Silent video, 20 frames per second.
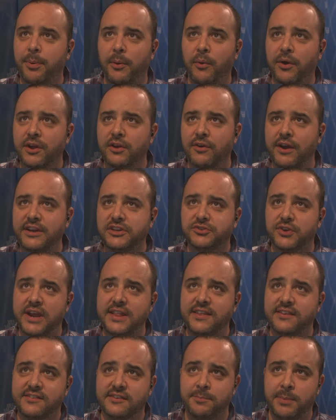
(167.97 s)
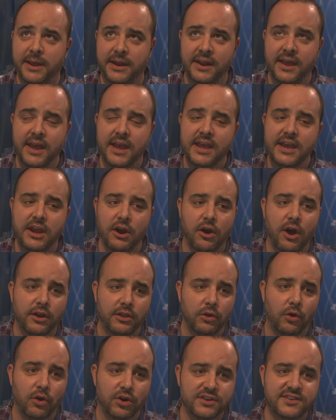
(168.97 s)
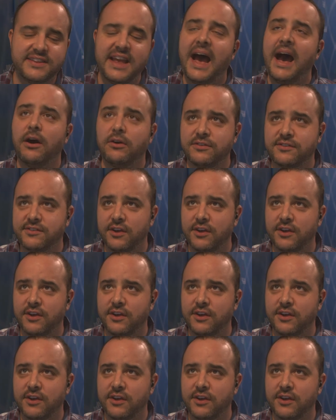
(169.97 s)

But what a great trade this has been here on Lordstown.